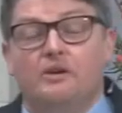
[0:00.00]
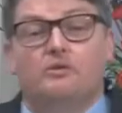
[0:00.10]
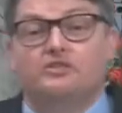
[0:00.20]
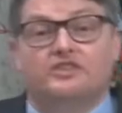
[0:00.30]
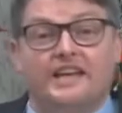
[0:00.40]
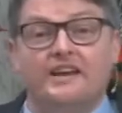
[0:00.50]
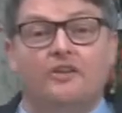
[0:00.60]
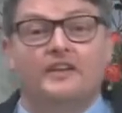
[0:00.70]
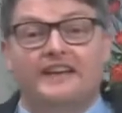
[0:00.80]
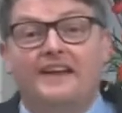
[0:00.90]
we all just take
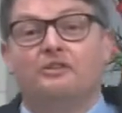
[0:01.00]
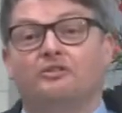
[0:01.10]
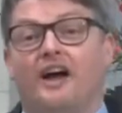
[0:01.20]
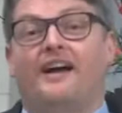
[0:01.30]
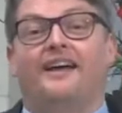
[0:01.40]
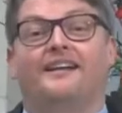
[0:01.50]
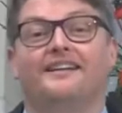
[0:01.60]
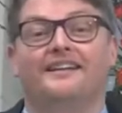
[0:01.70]
on the Daniel diet?